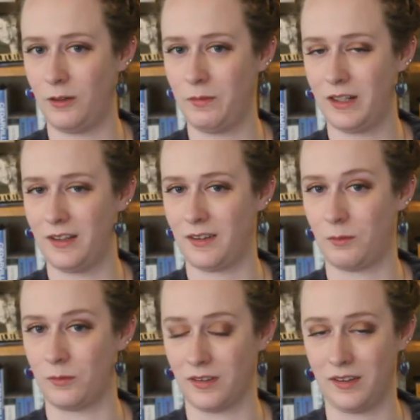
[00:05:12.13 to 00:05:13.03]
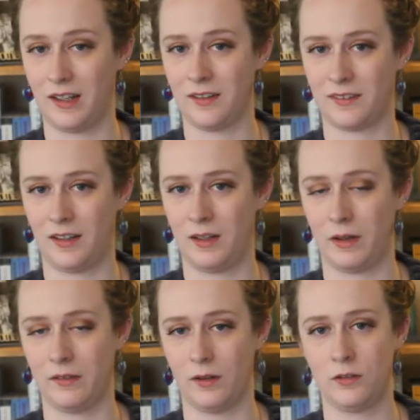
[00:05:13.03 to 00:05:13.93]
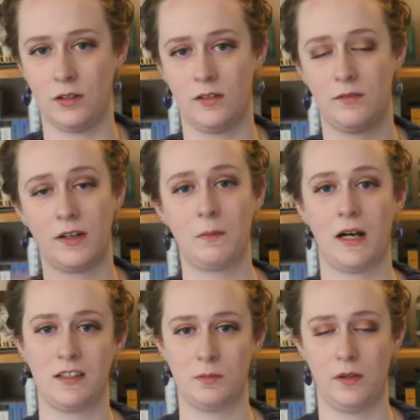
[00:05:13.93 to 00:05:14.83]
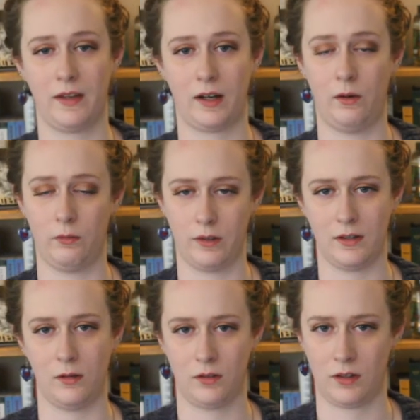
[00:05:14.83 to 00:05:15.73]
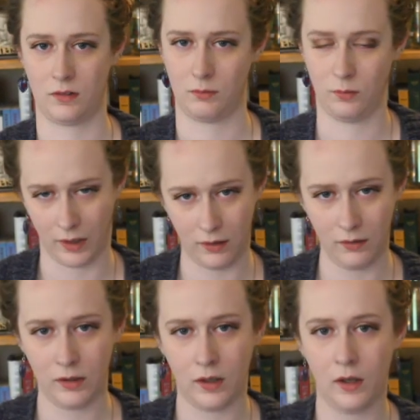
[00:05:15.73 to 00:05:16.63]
because I'm really excited about those, so it's very possible that I'll read those as well.